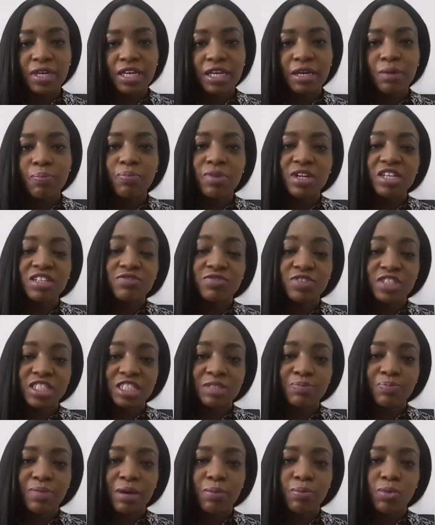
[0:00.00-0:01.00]
me, please
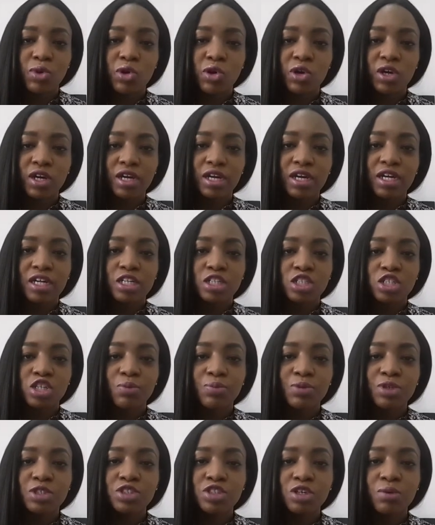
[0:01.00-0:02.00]
visit my blog
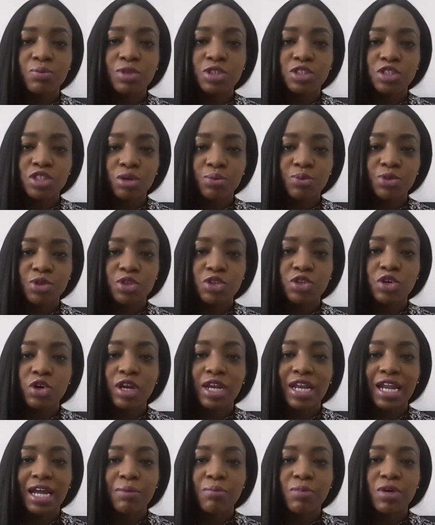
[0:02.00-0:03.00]

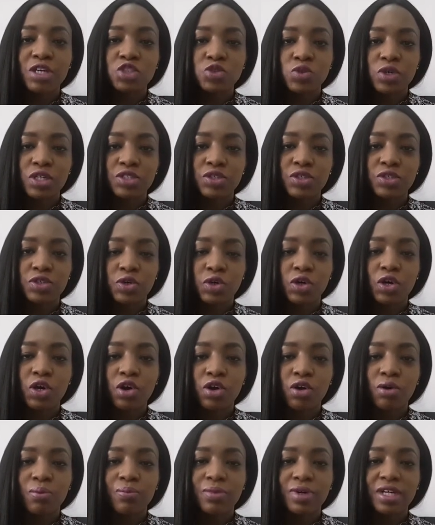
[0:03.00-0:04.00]

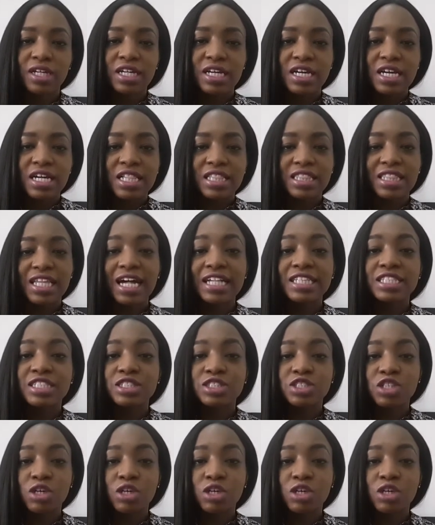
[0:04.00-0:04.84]
www.lakpesweaton.com. That's